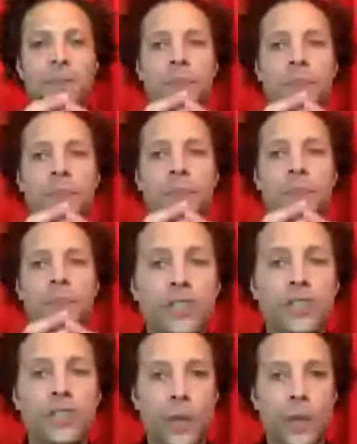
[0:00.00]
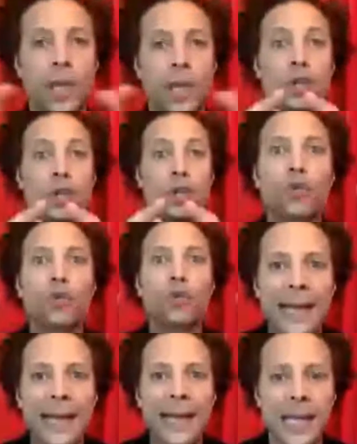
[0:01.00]
pay attention to it,
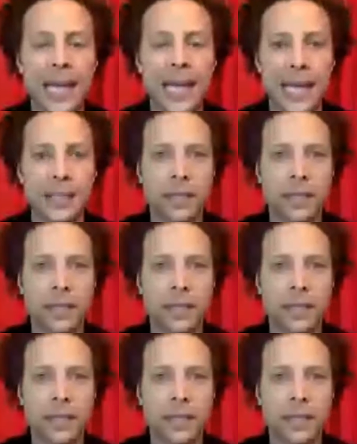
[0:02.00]
track it.